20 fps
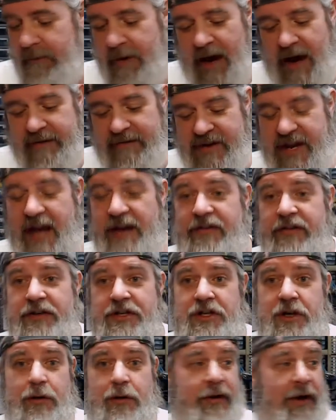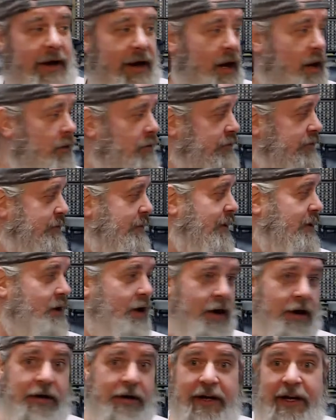I've yet to show that color to my
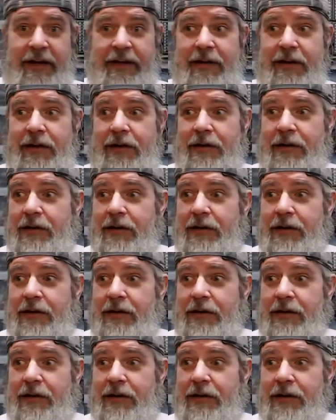daughter either.